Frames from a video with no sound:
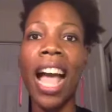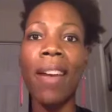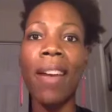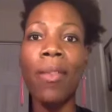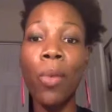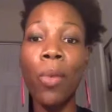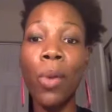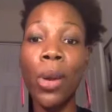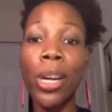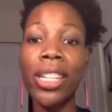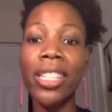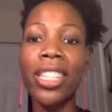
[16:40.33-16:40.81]

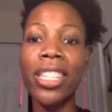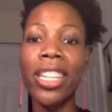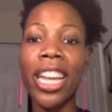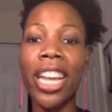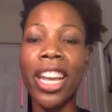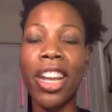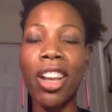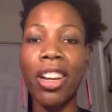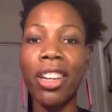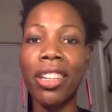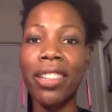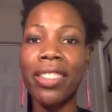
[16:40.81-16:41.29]
I want to
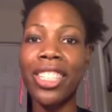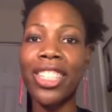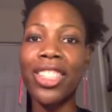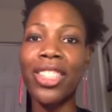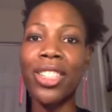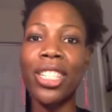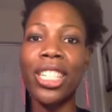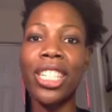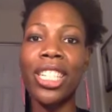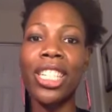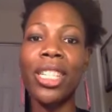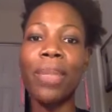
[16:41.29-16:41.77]
encourage
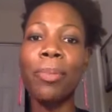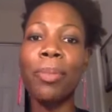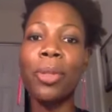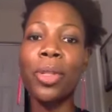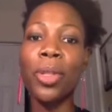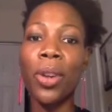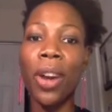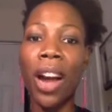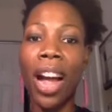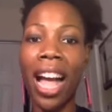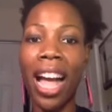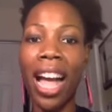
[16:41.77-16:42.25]
you to
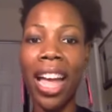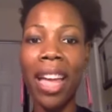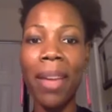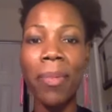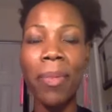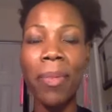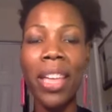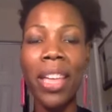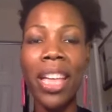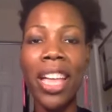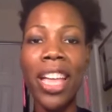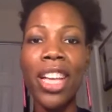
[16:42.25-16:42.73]
subscribe
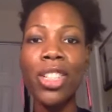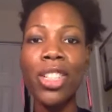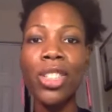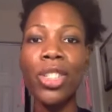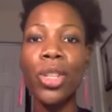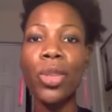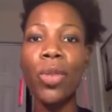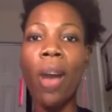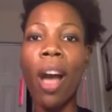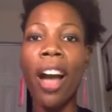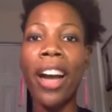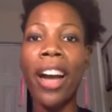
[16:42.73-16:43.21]

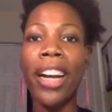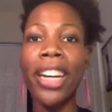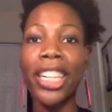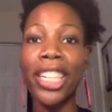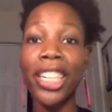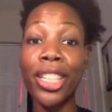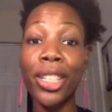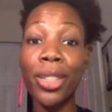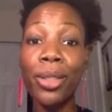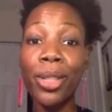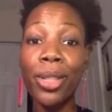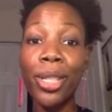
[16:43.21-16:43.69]
to our
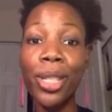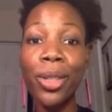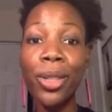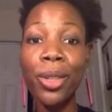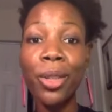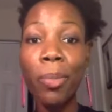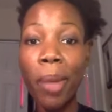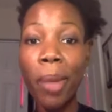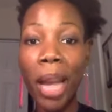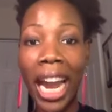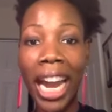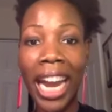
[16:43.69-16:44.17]

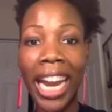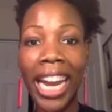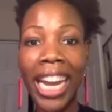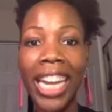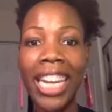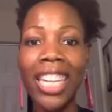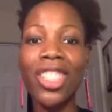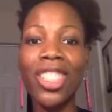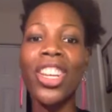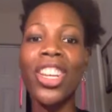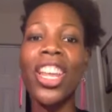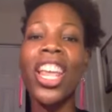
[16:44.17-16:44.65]
YouTube
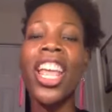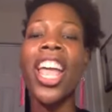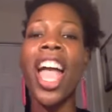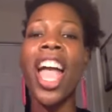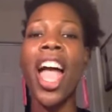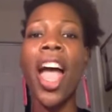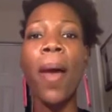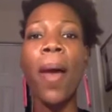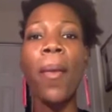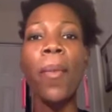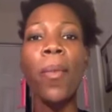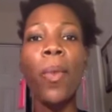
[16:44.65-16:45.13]
page,
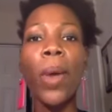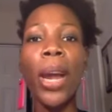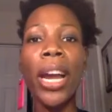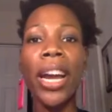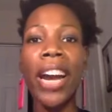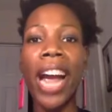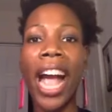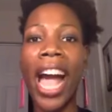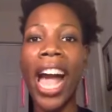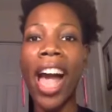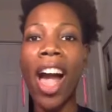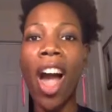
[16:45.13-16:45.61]

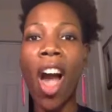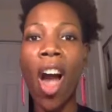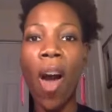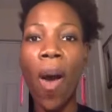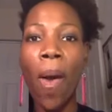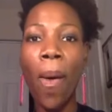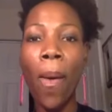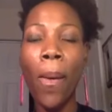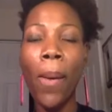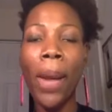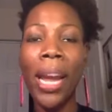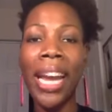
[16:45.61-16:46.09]
where I
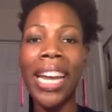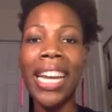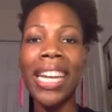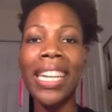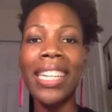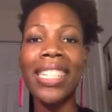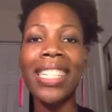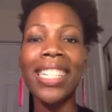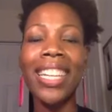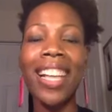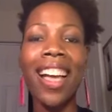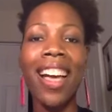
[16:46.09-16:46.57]

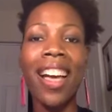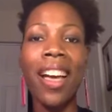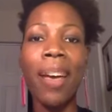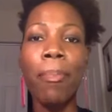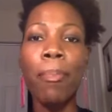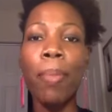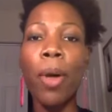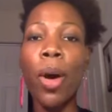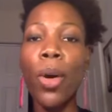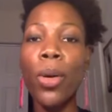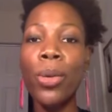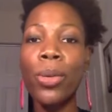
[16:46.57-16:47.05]
always
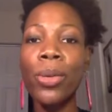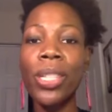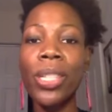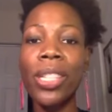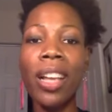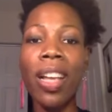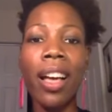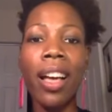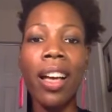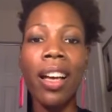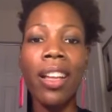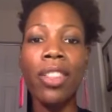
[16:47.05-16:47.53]

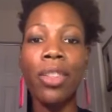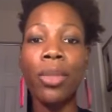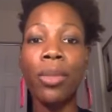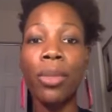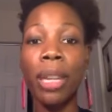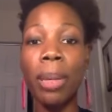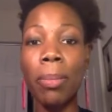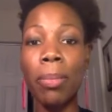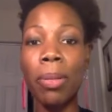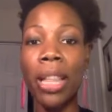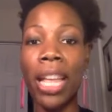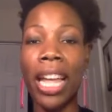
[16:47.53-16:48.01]
post the
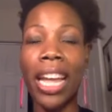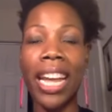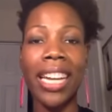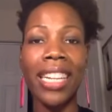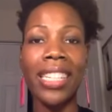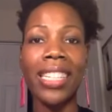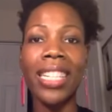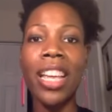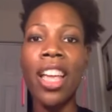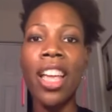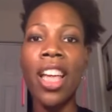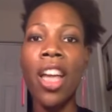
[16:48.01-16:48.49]

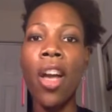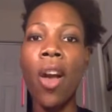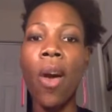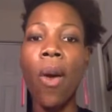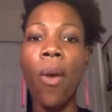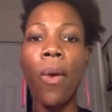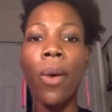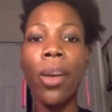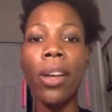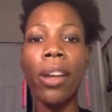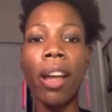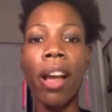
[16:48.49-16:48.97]
replays
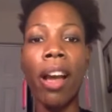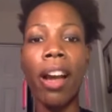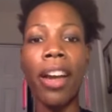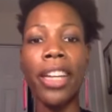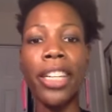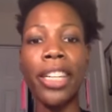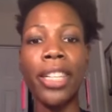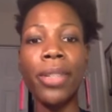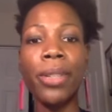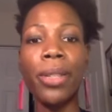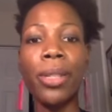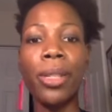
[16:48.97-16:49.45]
on our
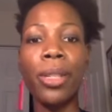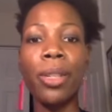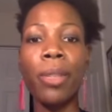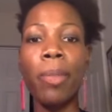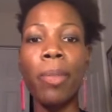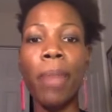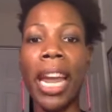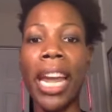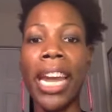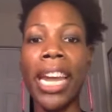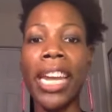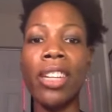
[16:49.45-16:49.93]
YouTube
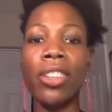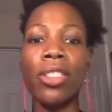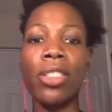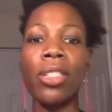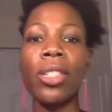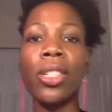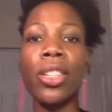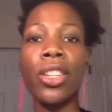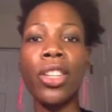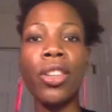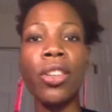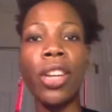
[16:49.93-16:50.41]
page.
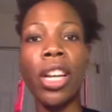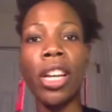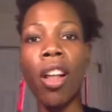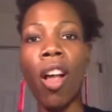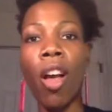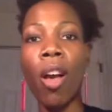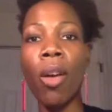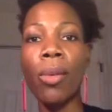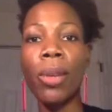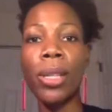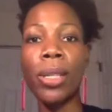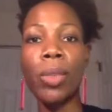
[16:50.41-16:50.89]
And so you can
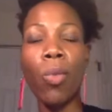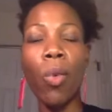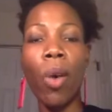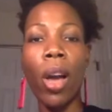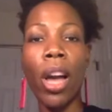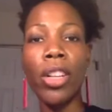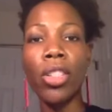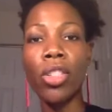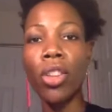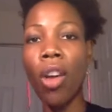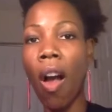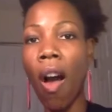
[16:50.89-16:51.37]
always
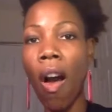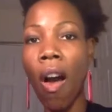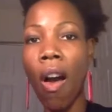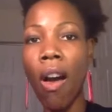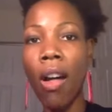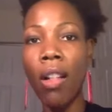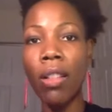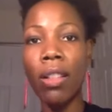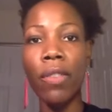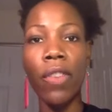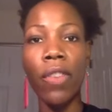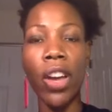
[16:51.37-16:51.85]
watch
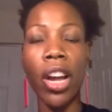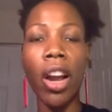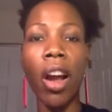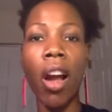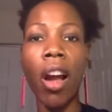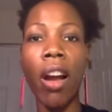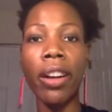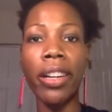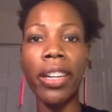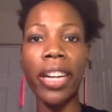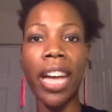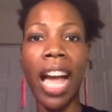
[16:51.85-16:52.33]
all of our
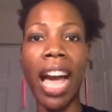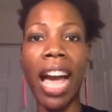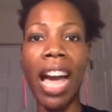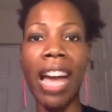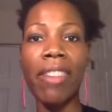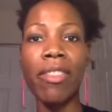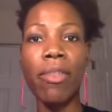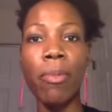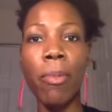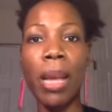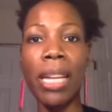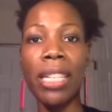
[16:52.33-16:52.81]

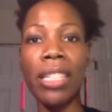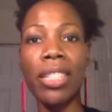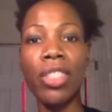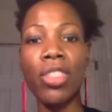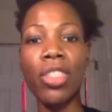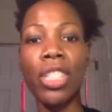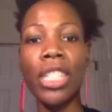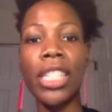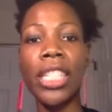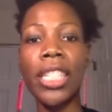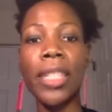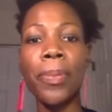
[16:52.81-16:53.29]
archived
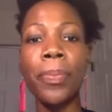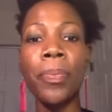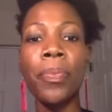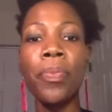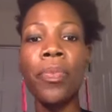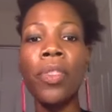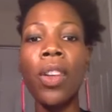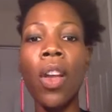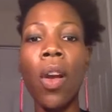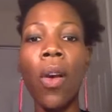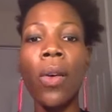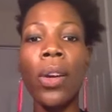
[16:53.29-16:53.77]
messages
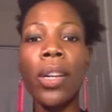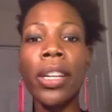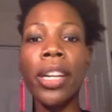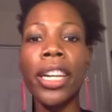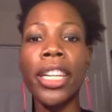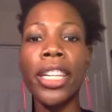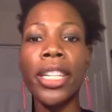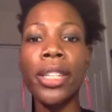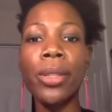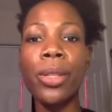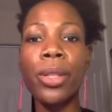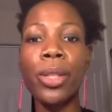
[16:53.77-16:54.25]
on
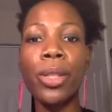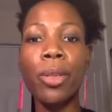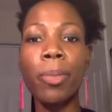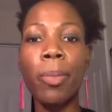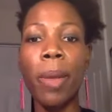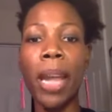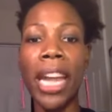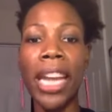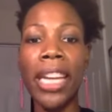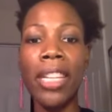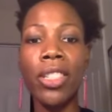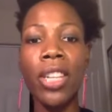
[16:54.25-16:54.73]
our YouTube
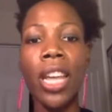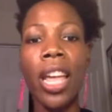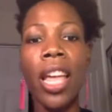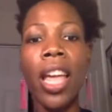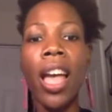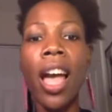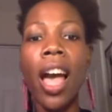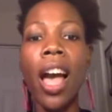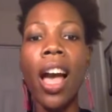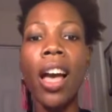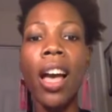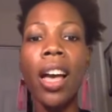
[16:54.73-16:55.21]
page.
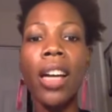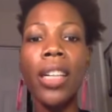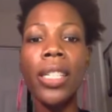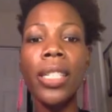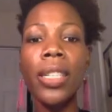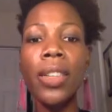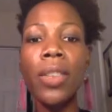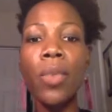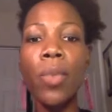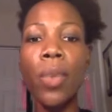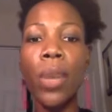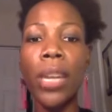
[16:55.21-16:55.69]
I
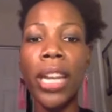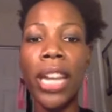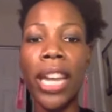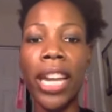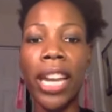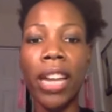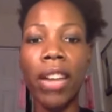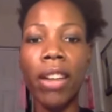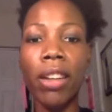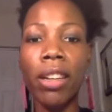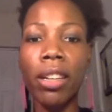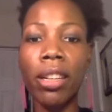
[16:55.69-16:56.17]
also want to
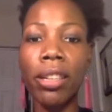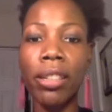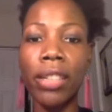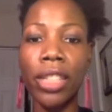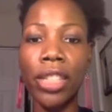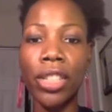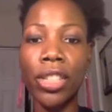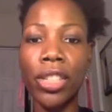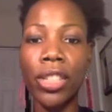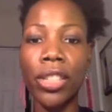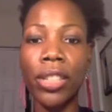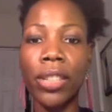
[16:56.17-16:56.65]

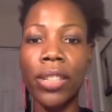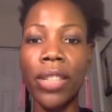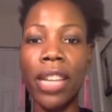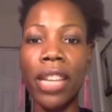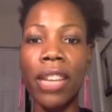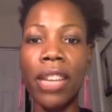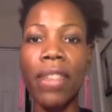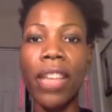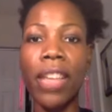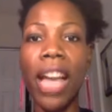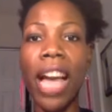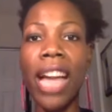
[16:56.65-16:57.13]
encourage you that
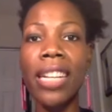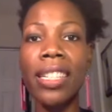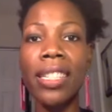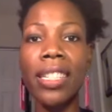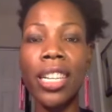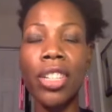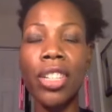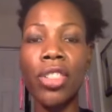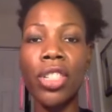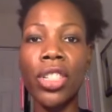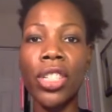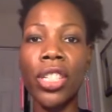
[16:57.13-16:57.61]
if God
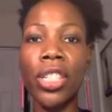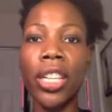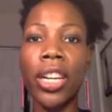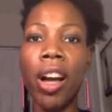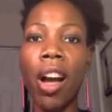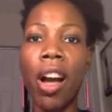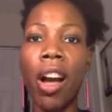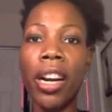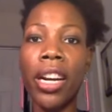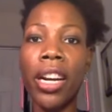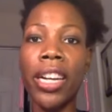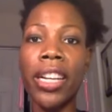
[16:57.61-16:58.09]
touches your
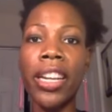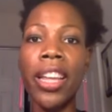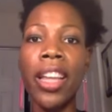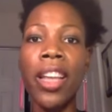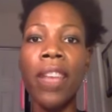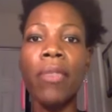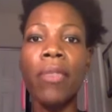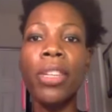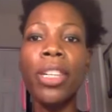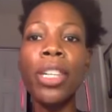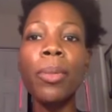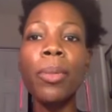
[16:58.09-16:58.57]
heart,
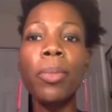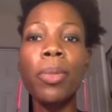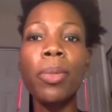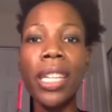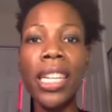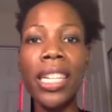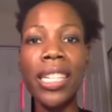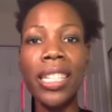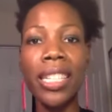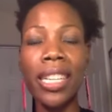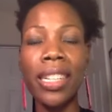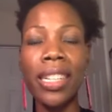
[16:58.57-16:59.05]
will you
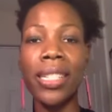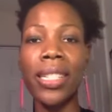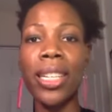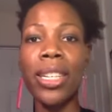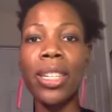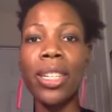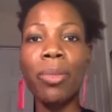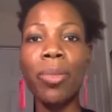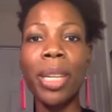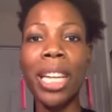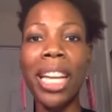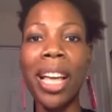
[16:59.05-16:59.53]
please
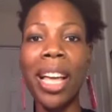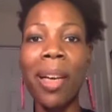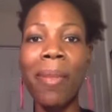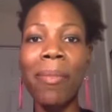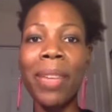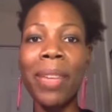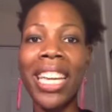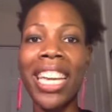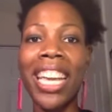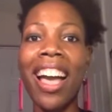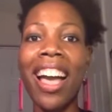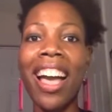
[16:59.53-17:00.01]
consider
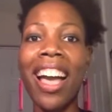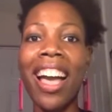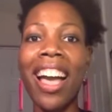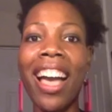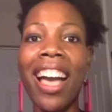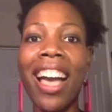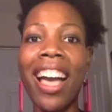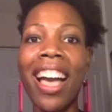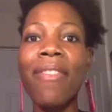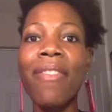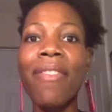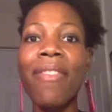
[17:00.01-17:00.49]
becoming
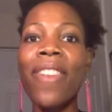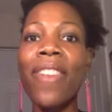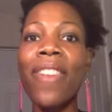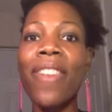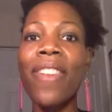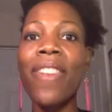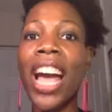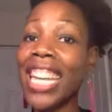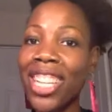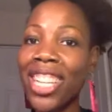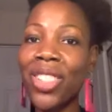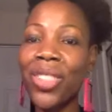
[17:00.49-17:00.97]
a
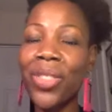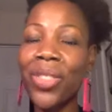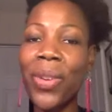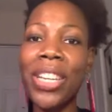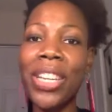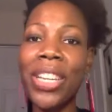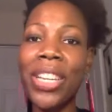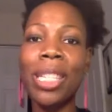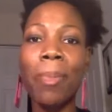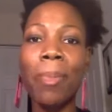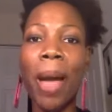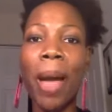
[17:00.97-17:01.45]

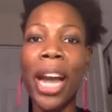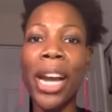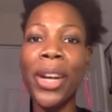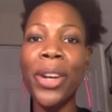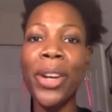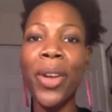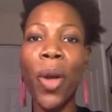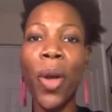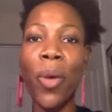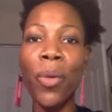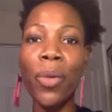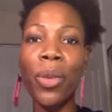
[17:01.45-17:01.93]
financial
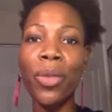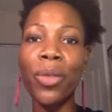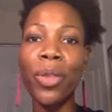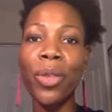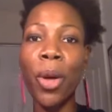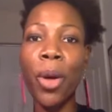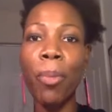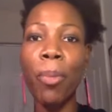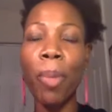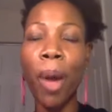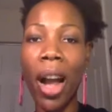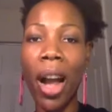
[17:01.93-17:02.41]
Inspired
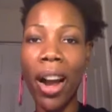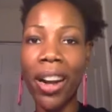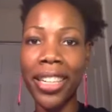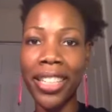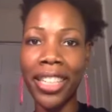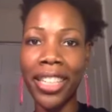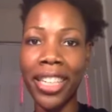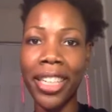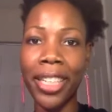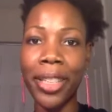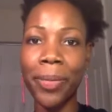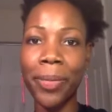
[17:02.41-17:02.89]
Overflow
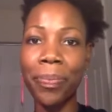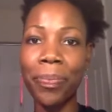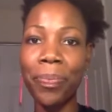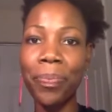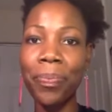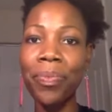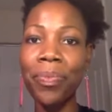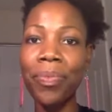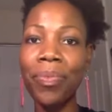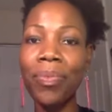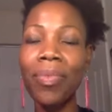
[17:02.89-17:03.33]
partner?